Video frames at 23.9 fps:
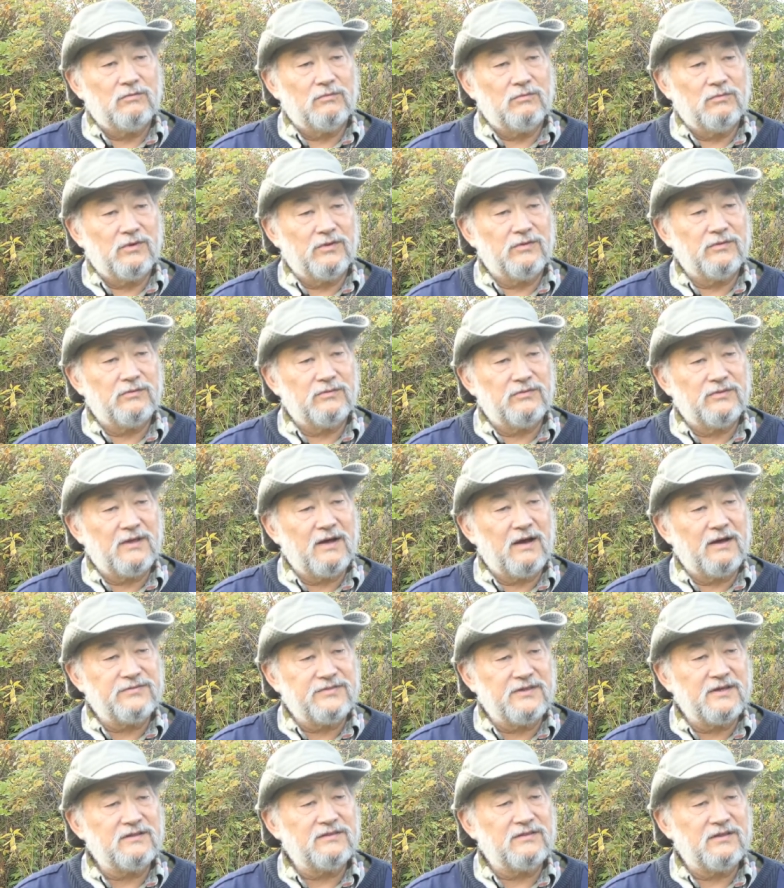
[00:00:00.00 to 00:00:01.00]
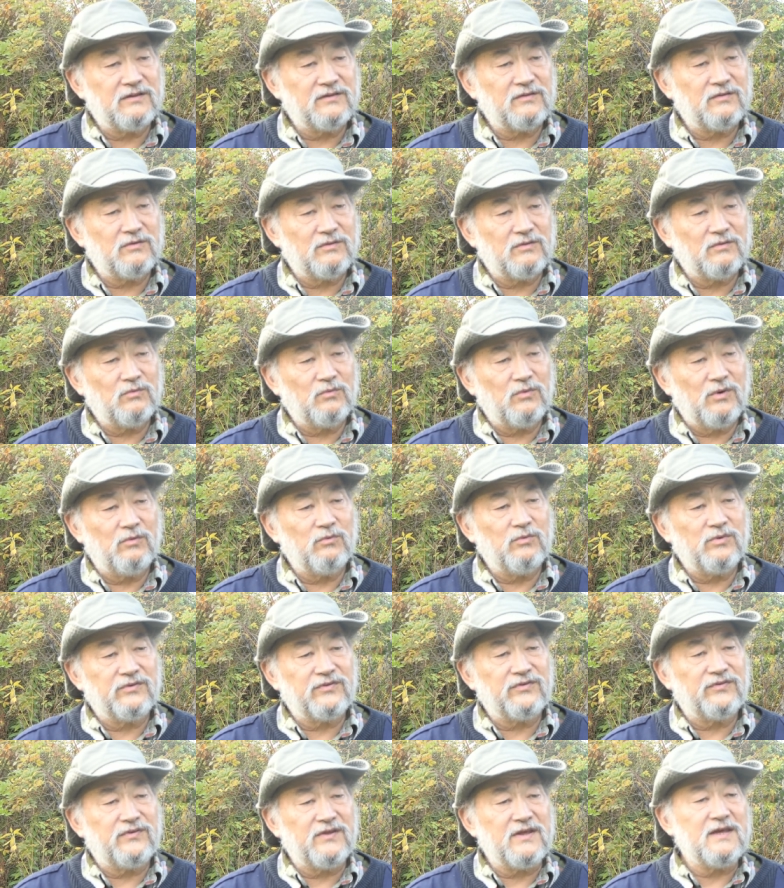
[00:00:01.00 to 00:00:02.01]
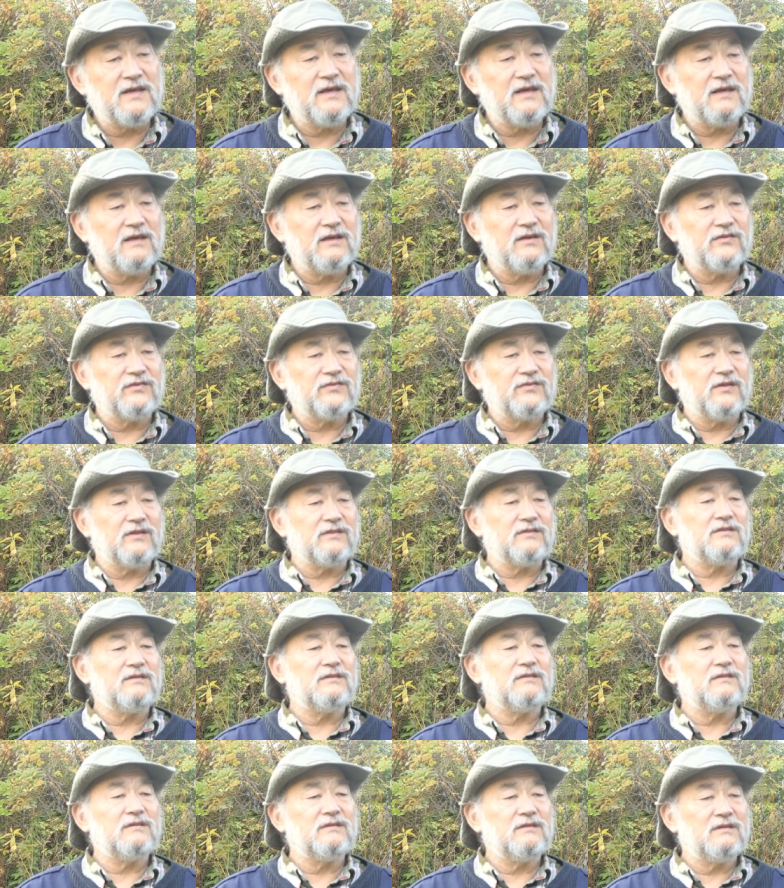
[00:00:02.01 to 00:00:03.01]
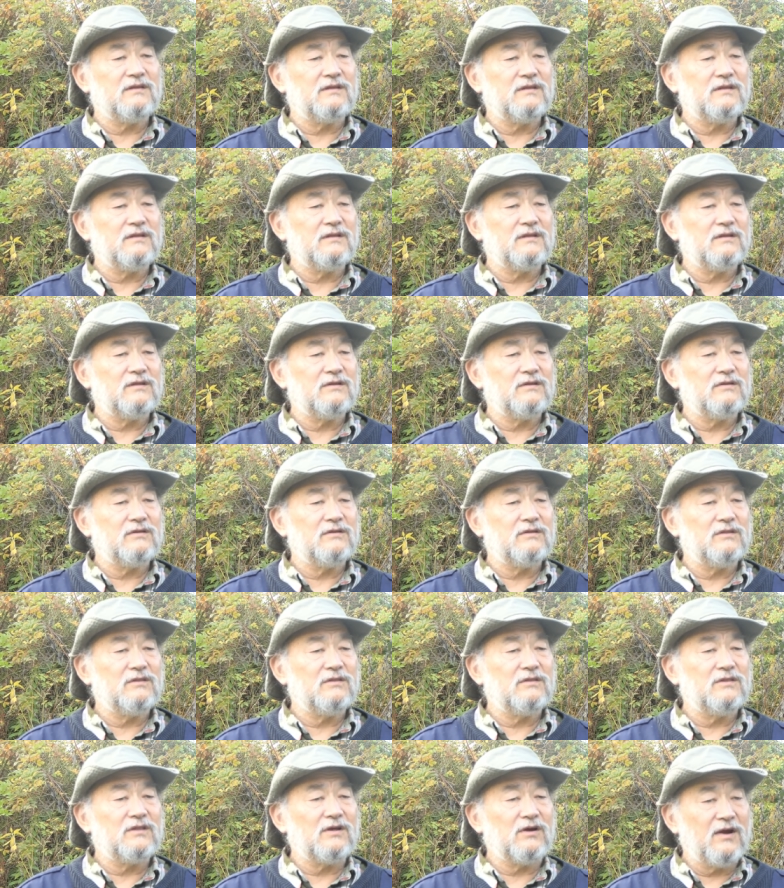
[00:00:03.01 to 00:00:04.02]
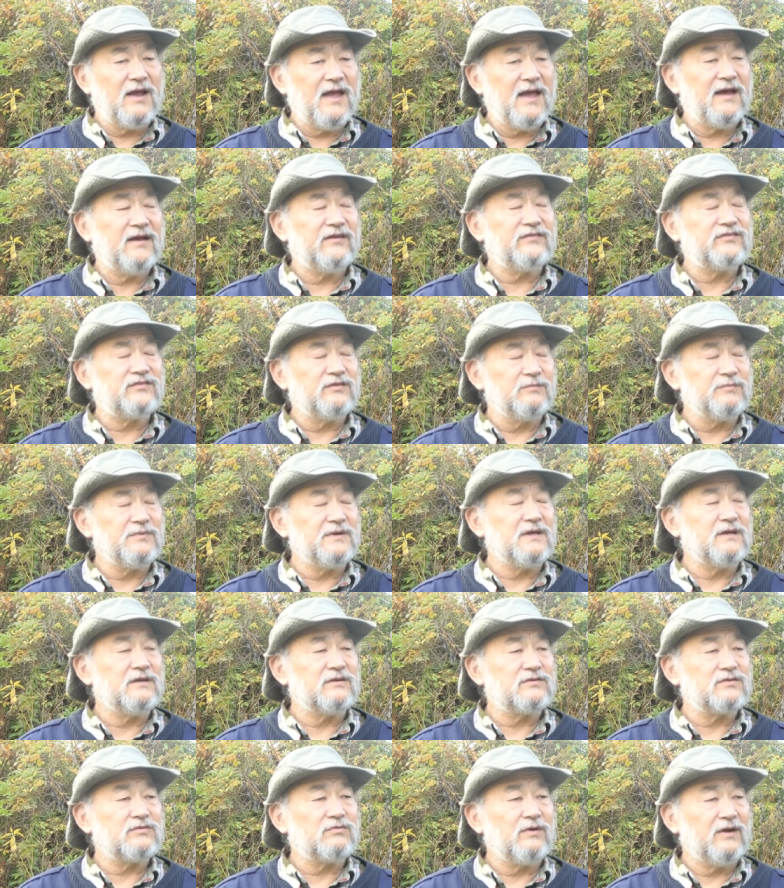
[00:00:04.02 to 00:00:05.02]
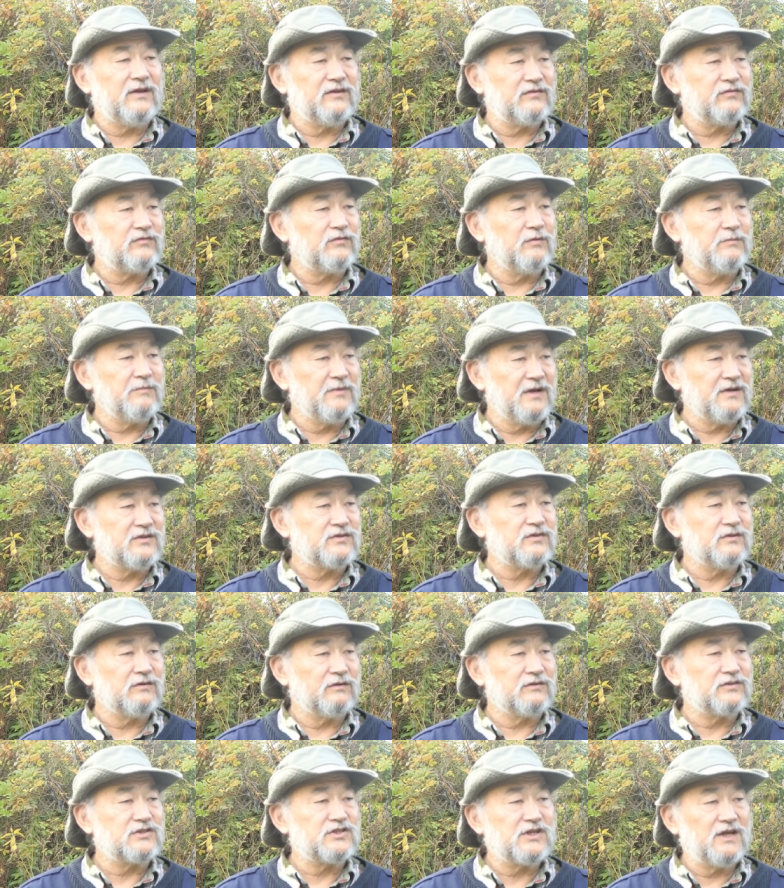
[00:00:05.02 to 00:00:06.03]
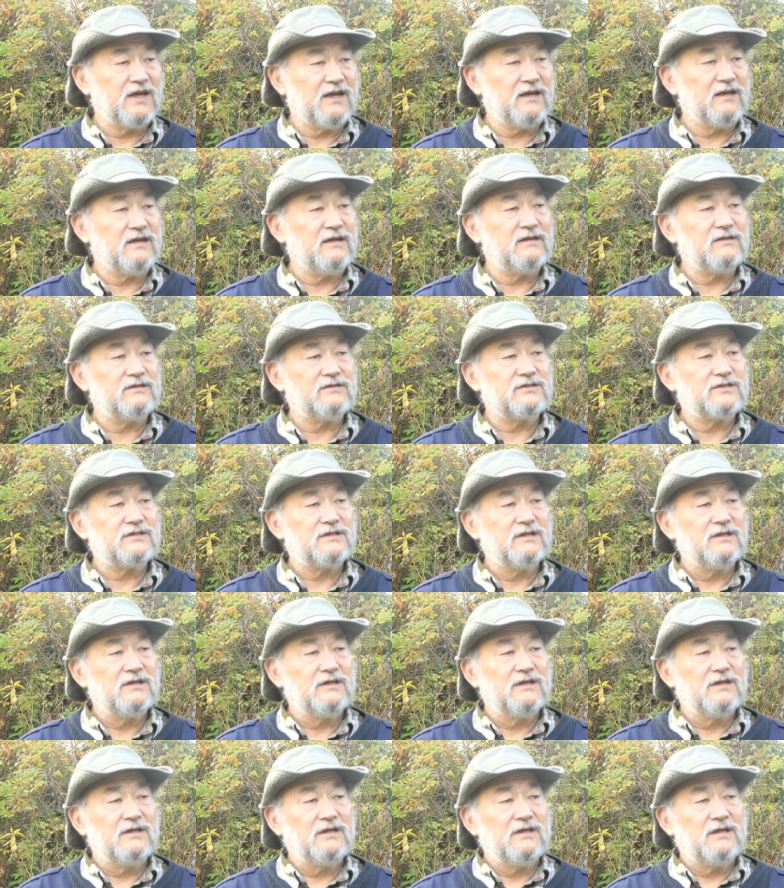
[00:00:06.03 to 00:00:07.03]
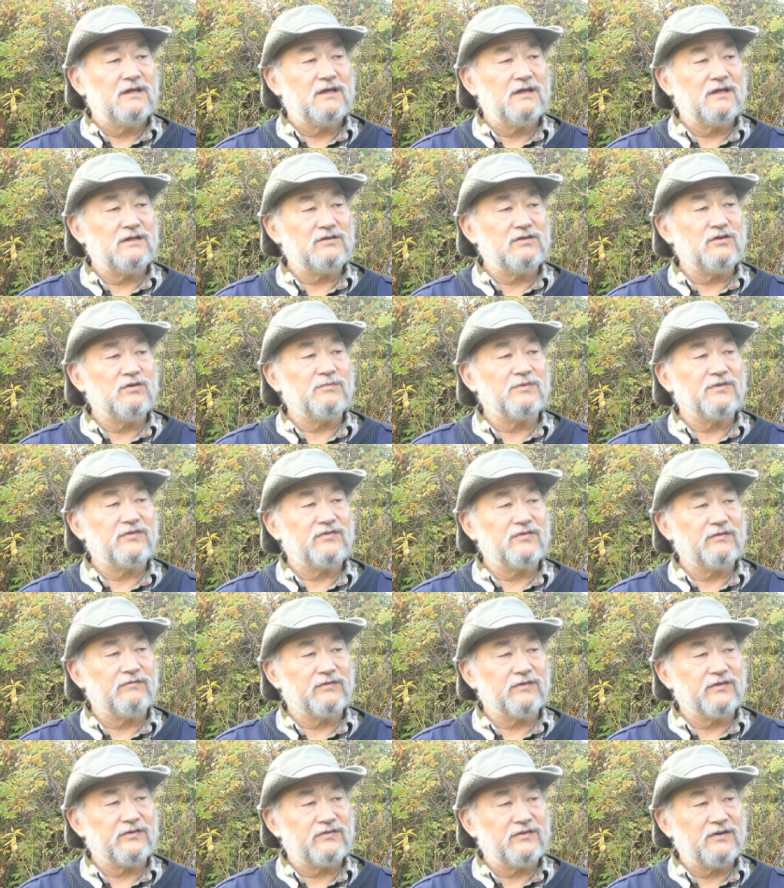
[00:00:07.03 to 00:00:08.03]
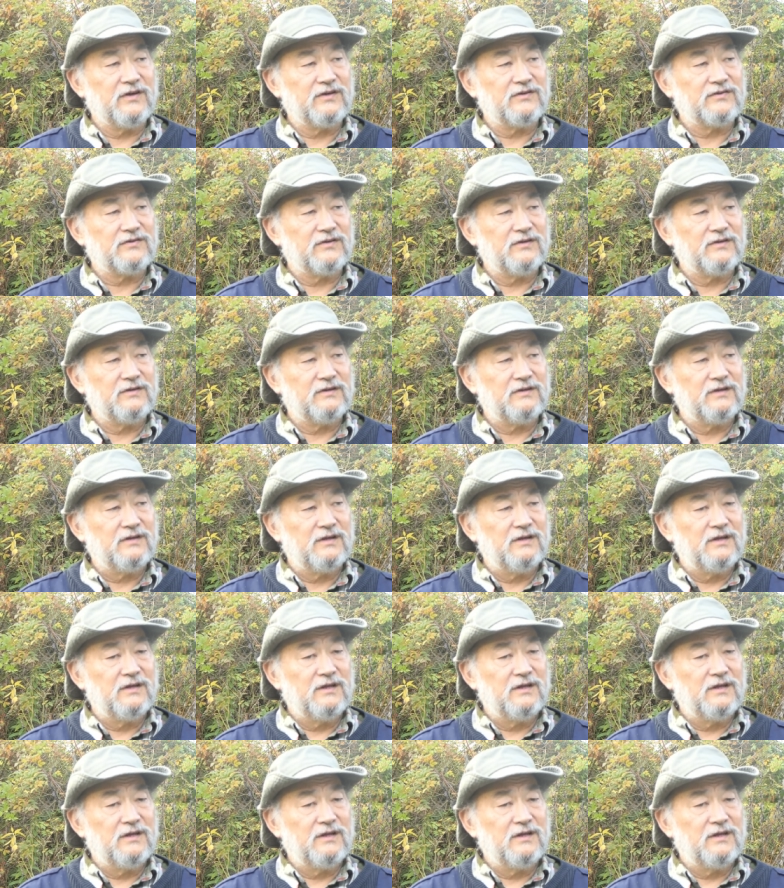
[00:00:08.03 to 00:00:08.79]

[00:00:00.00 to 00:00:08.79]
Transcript: Well, I think that what we're seeing is that there has to be a transformational change in human civilization.